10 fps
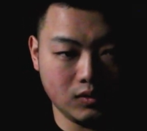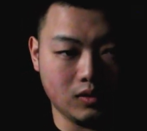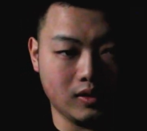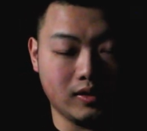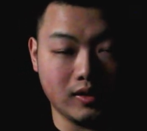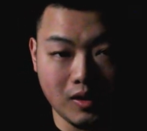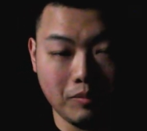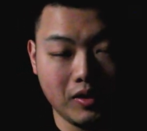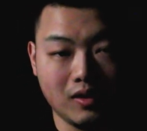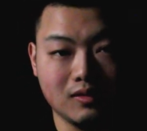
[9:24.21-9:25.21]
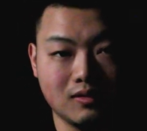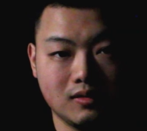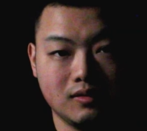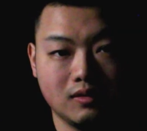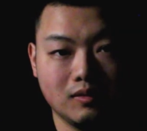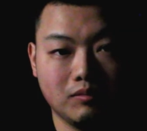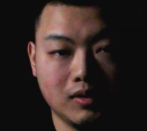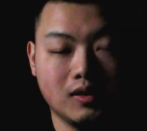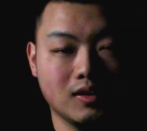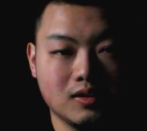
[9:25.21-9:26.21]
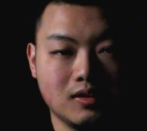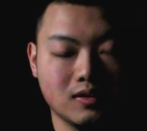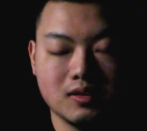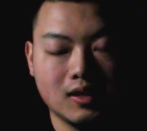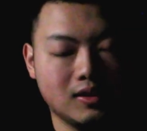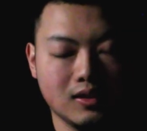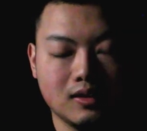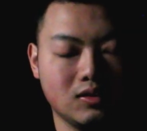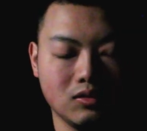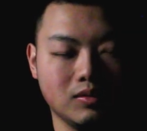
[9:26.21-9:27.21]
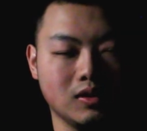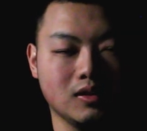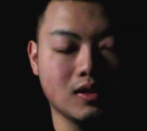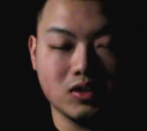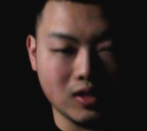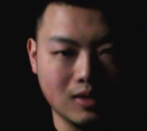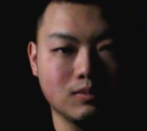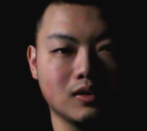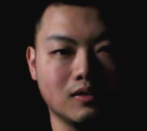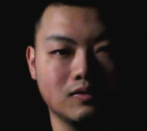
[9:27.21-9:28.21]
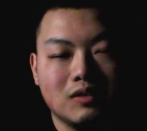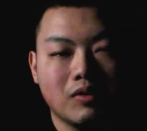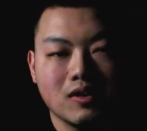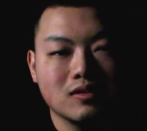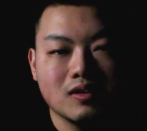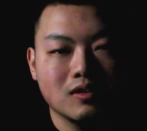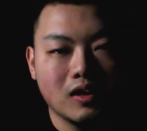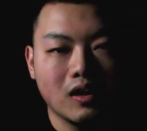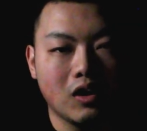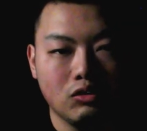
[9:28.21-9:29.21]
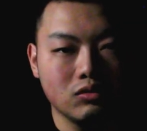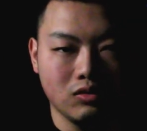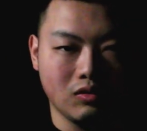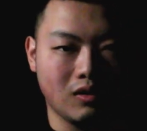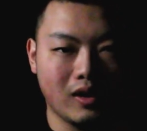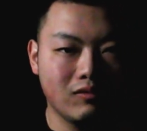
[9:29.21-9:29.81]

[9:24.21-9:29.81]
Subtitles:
or a therapist, because there's nothing to be ashamed of. Depression doesn't care how old you are.